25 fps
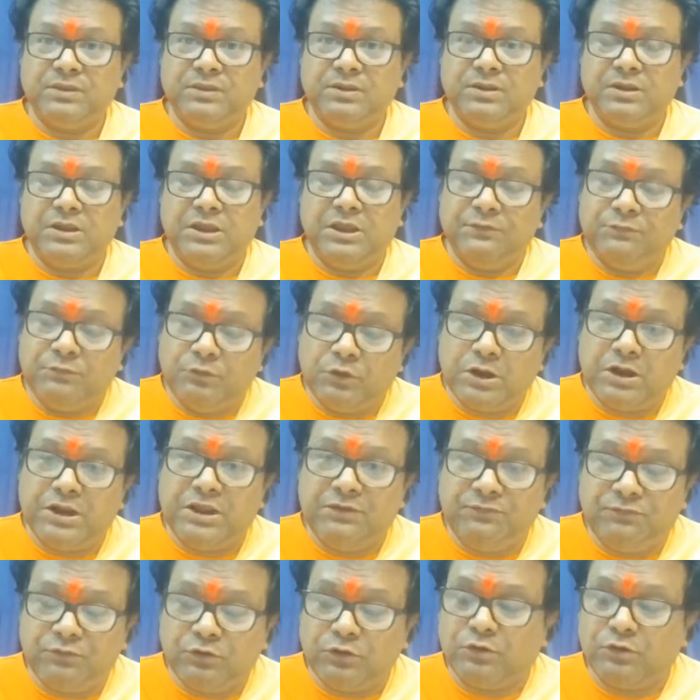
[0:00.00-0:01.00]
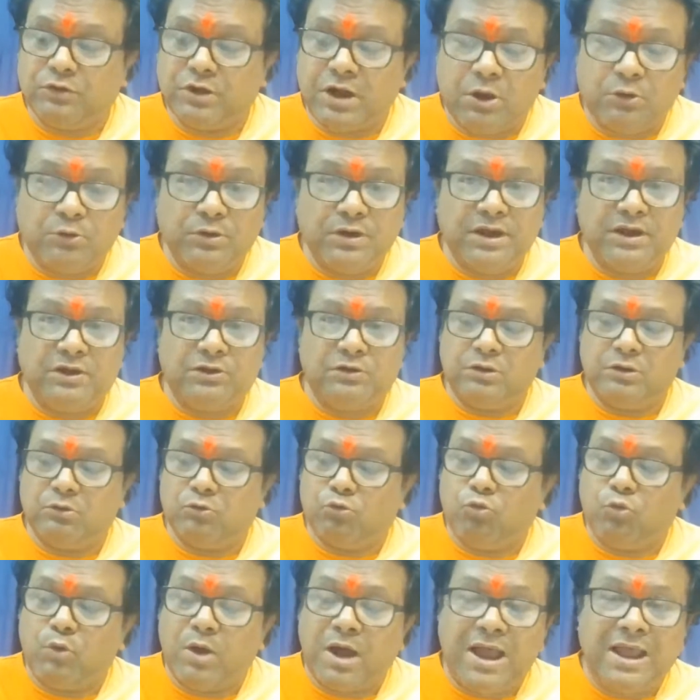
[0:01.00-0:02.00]
if you're grounded
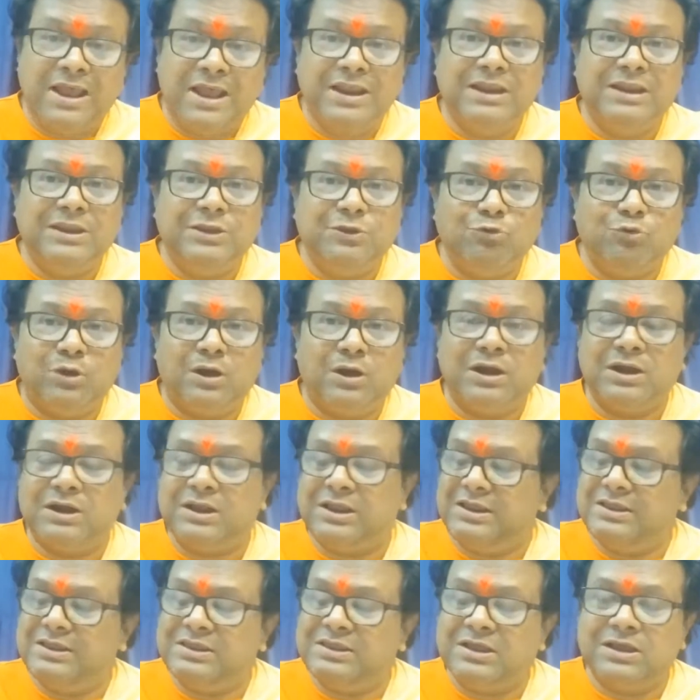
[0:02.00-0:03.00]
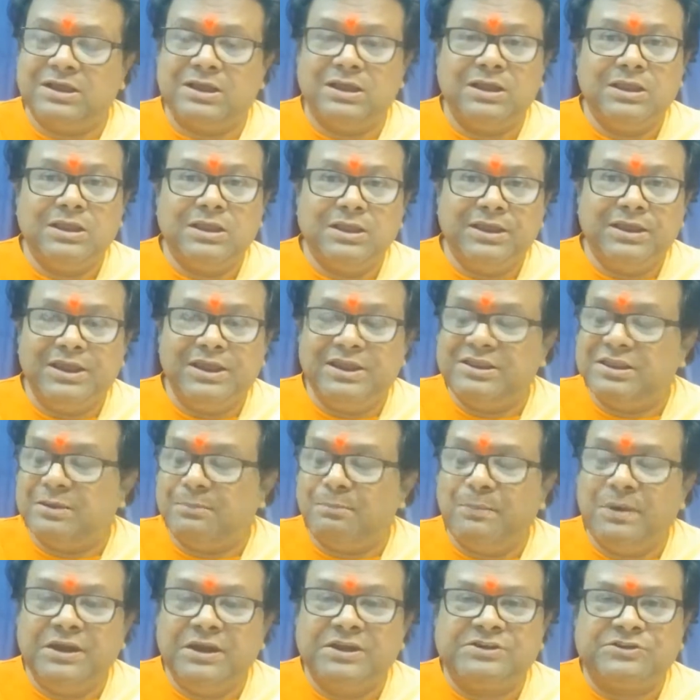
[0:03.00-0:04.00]
while you are in the
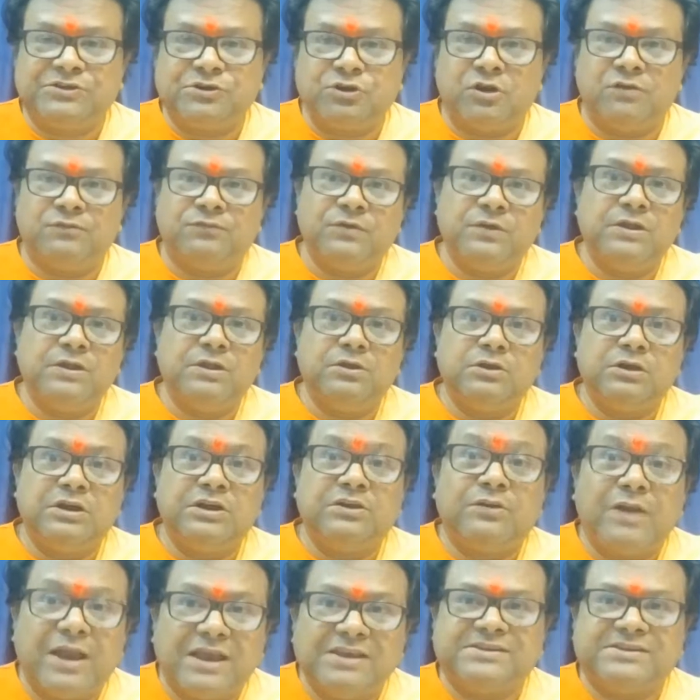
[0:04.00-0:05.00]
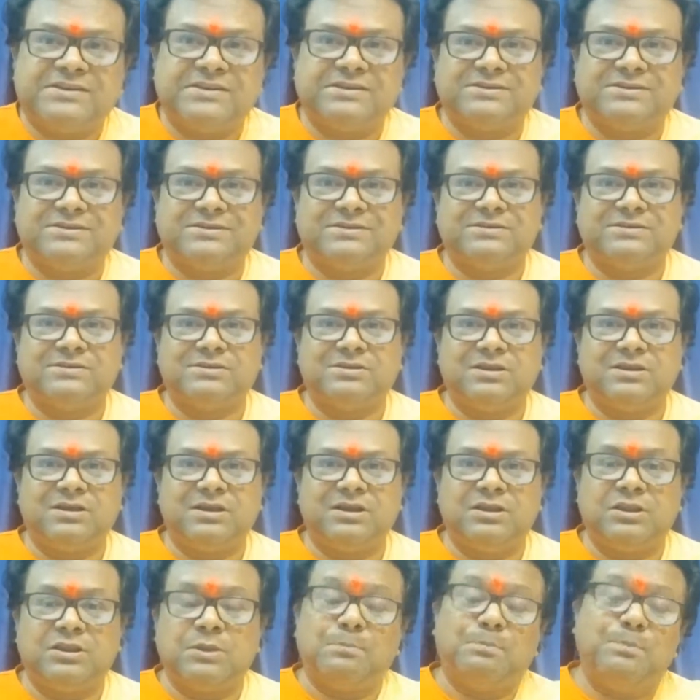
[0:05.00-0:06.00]
midst of crisis,
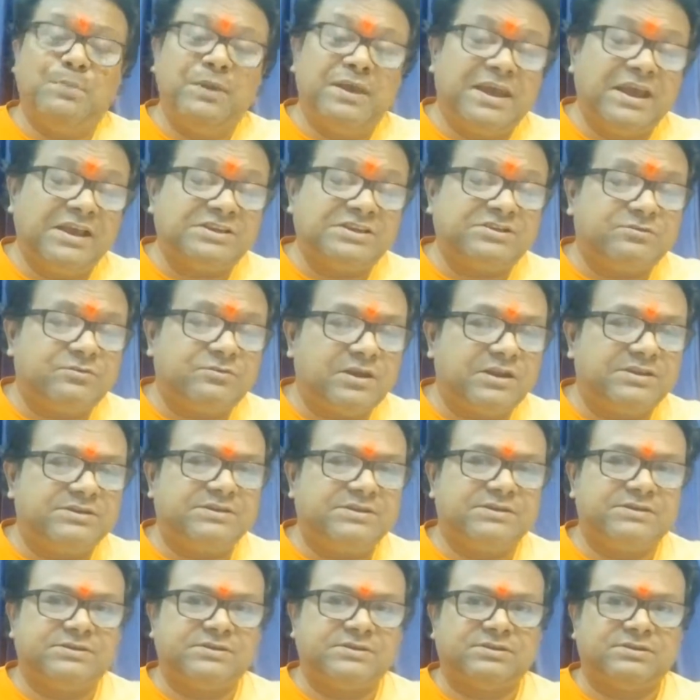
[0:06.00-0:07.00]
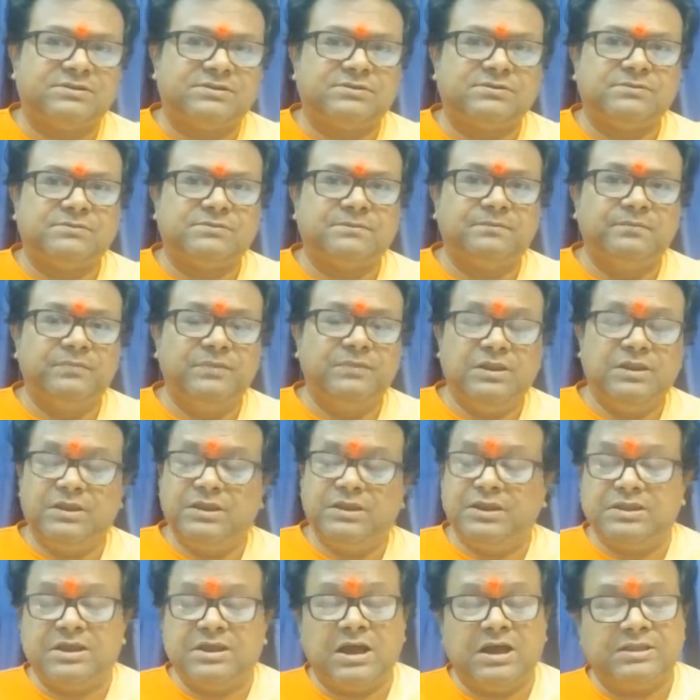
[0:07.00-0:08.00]
the biggest crisis,
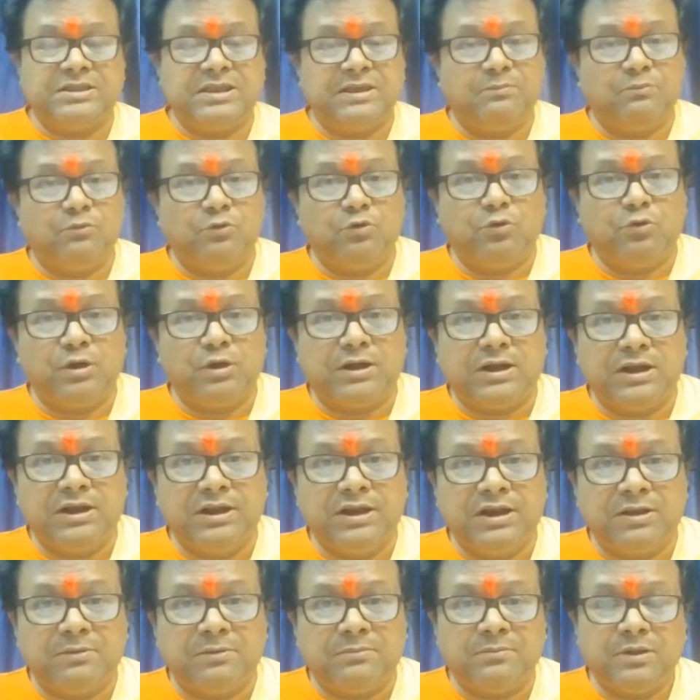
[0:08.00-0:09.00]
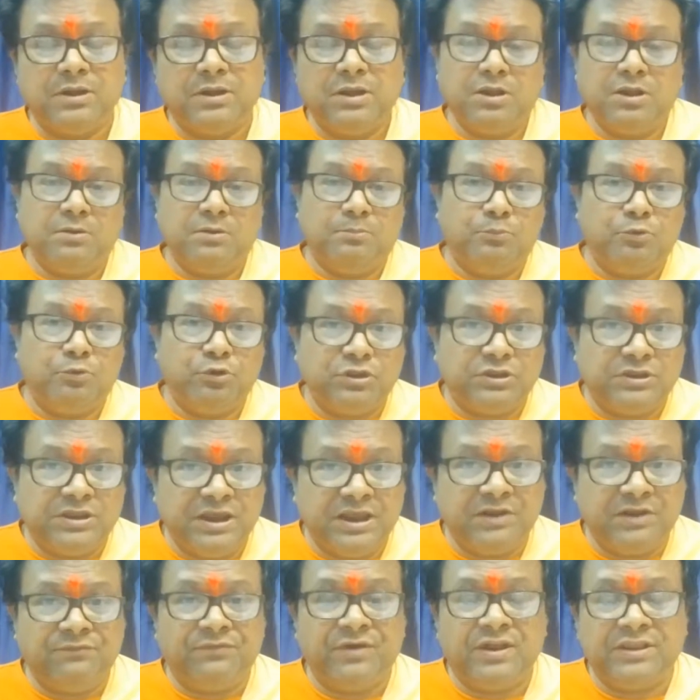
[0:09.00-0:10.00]
yada te moha kalilam buddhir
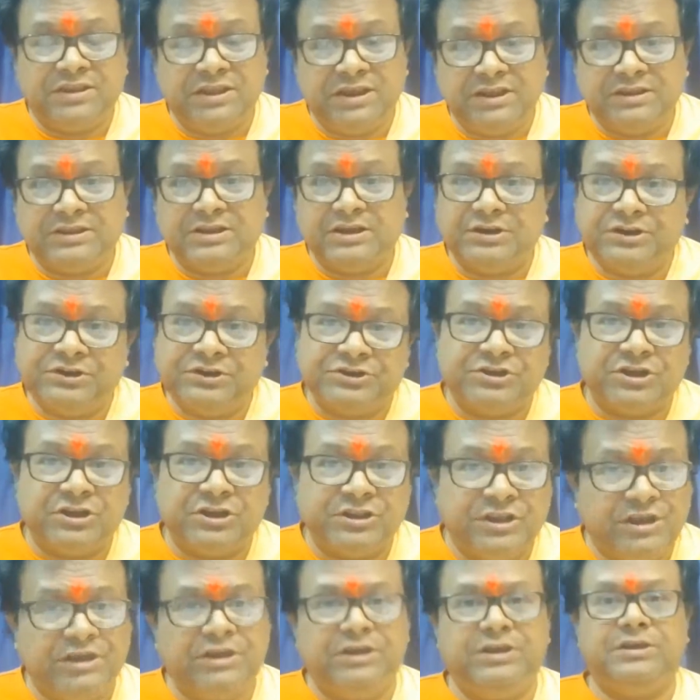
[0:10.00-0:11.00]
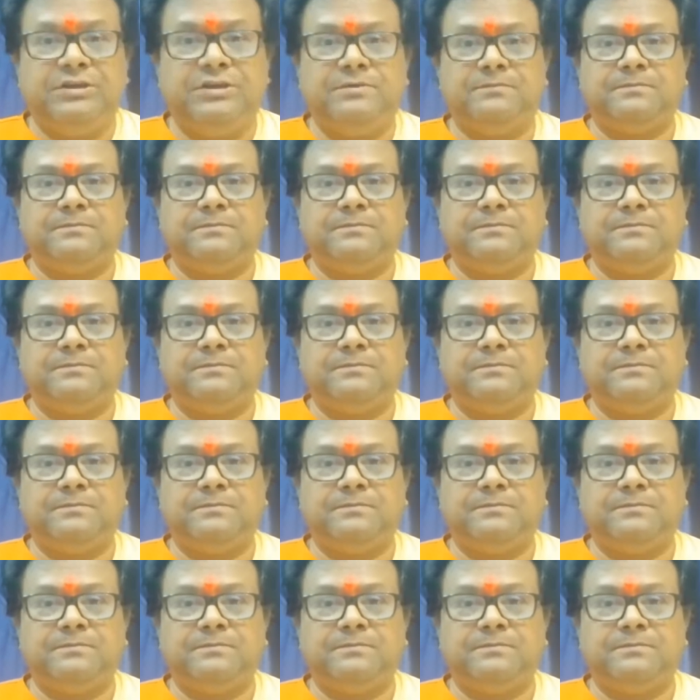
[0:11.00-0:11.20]
vyati tarishyati